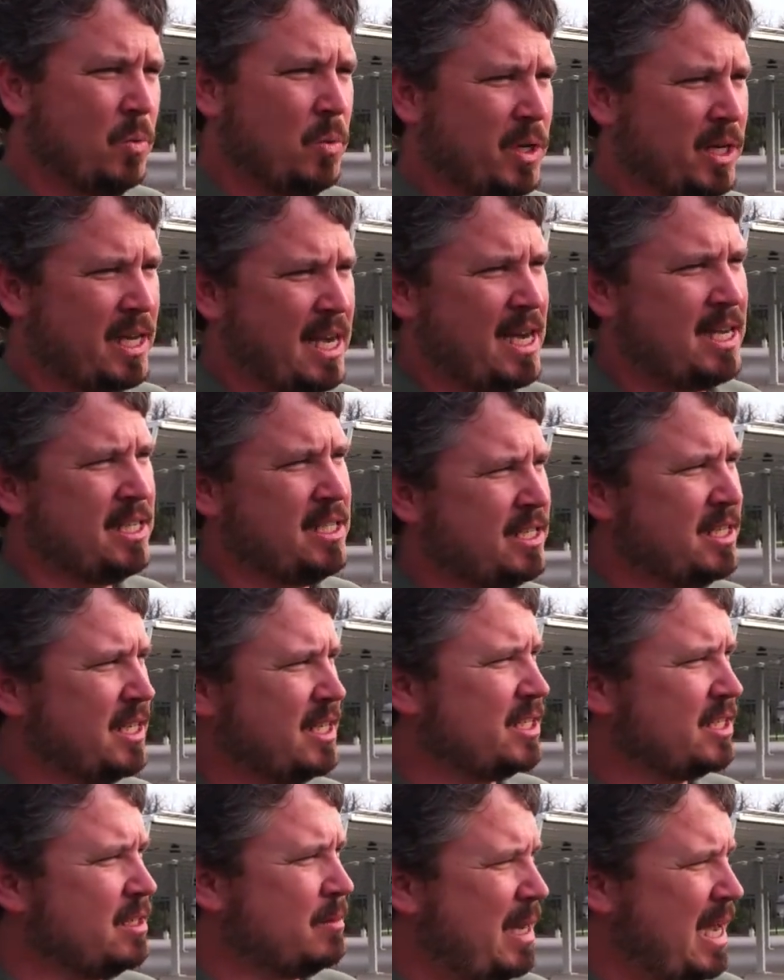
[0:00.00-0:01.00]
would have got into
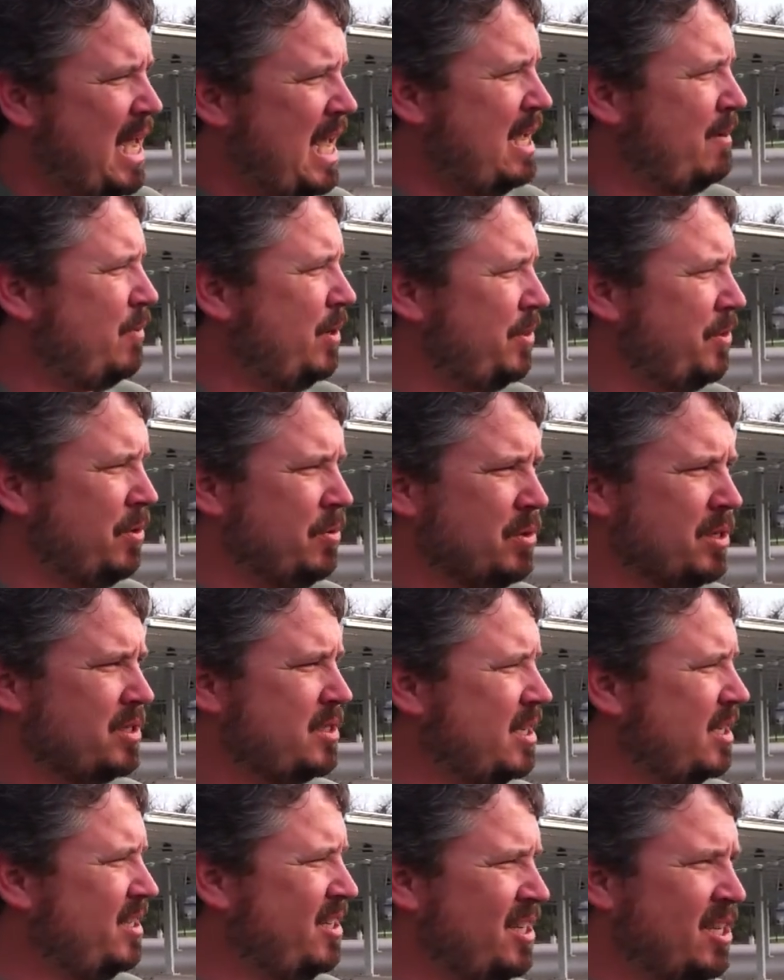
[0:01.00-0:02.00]
this and about halfway through would have
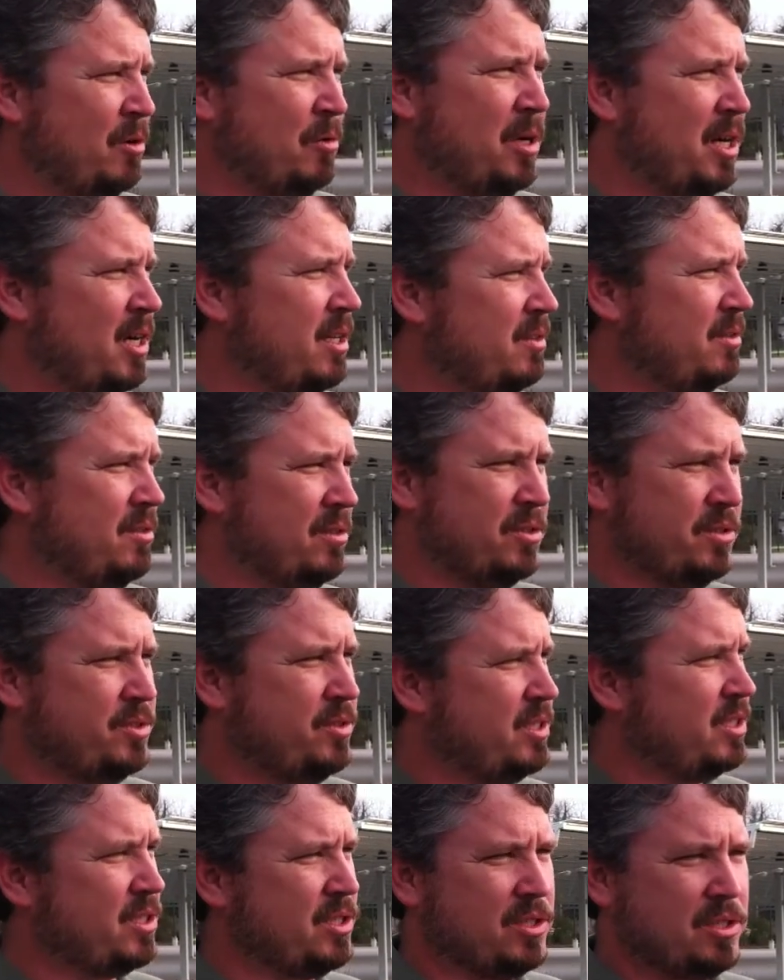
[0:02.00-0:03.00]
said, you know what,
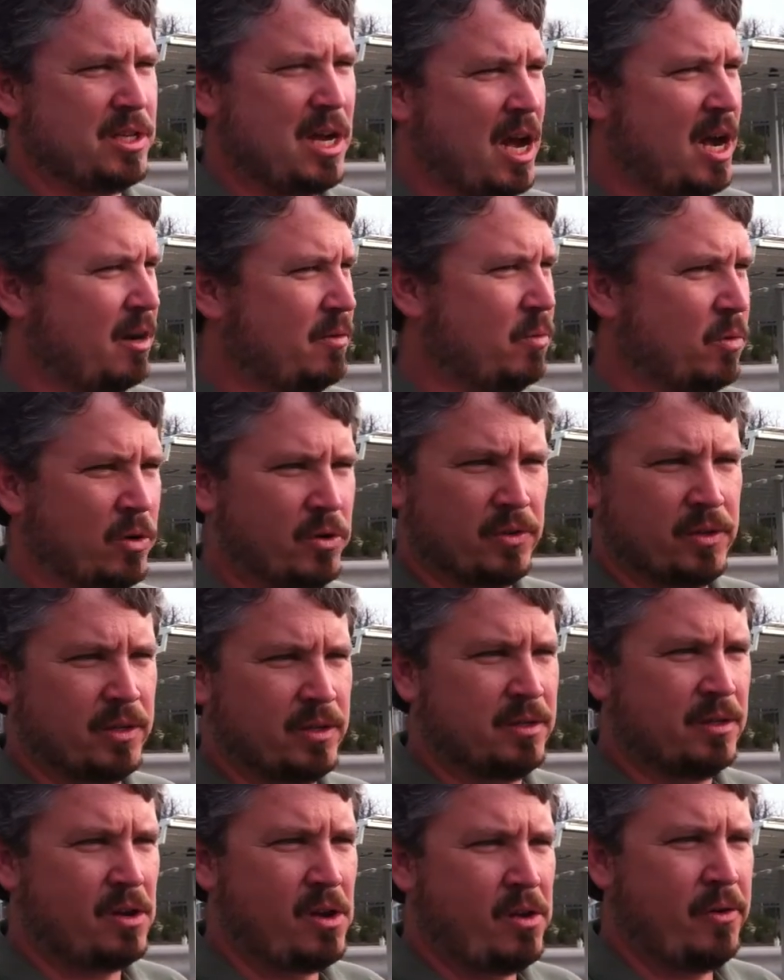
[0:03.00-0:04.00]
this is not worth
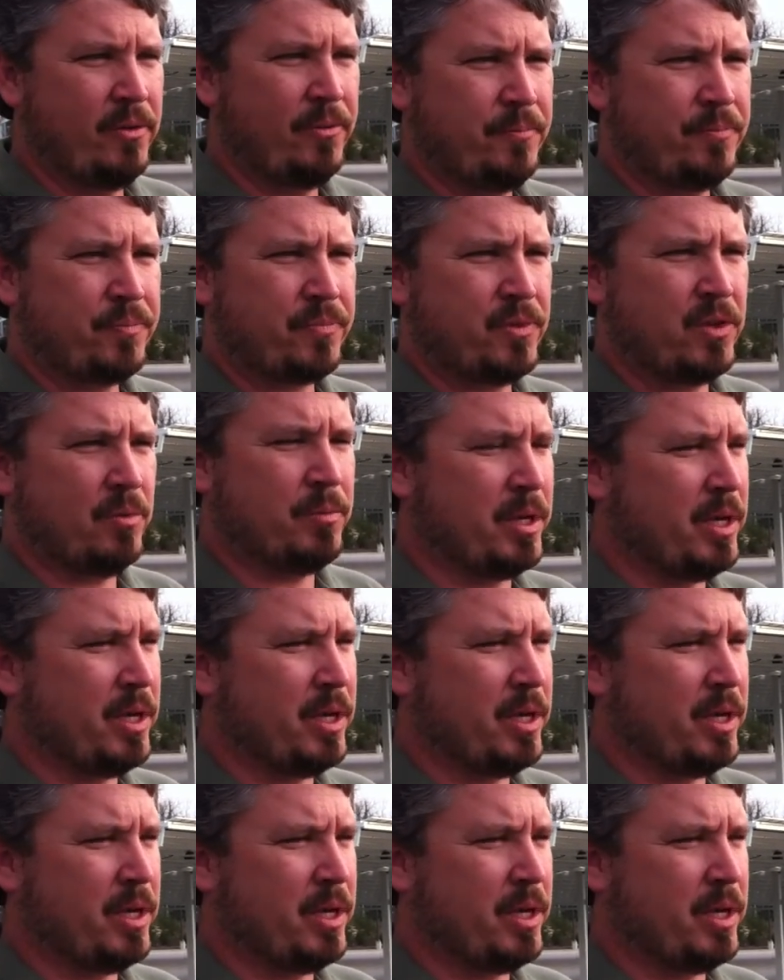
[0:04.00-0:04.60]
it.